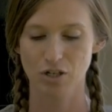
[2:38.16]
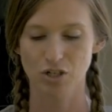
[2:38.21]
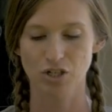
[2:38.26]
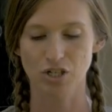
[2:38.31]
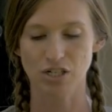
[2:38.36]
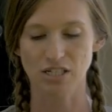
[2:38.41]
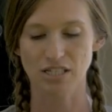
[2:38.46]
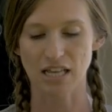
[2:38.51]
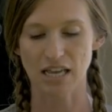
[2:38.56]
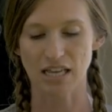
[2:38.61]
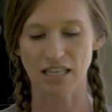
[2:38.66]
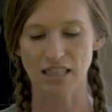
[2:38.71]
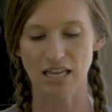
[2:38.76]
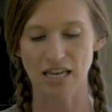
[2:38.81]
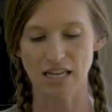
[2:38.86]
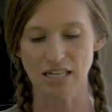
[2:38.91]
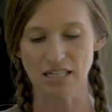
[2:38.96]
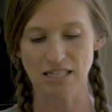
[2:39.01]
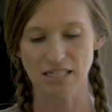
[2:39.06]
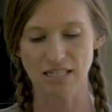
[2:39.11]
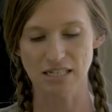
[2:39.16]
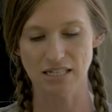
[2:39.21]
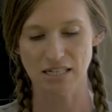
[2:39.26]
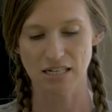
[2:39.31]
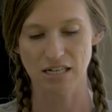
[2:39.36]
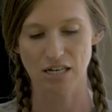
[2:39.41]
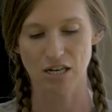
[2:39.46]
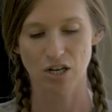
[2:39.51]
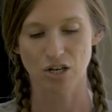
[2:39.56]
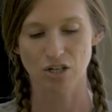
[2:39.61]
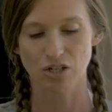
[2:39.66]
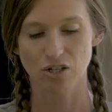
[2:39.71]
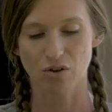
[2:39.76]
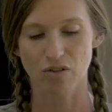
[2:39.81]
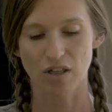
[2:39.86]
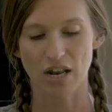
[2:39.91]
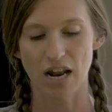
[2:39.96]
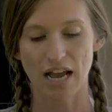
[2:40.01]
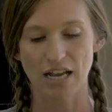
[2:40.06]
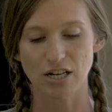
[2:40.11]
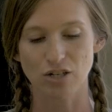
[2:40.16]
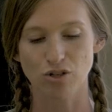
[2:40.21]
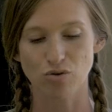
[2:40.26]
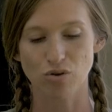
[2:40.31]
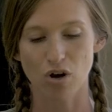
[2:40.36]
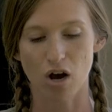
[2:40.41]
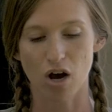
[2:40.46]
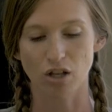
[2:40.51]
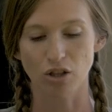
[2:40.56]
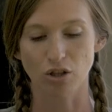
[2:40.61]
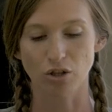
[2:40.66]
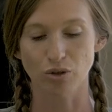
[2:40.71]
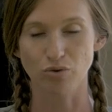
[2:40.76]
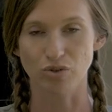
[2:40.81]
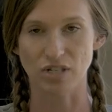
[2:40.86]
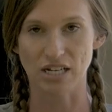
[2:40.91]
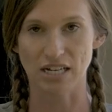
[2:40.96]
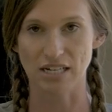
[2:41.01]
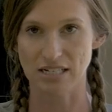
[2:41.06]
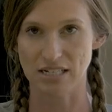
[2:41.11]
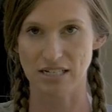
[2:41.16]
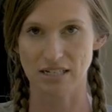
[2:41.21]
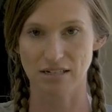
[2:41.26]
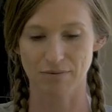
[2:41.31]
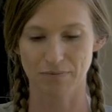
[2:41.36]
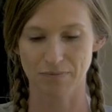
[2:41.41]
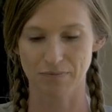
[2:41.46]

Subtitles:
just like this, so that I do not lose it.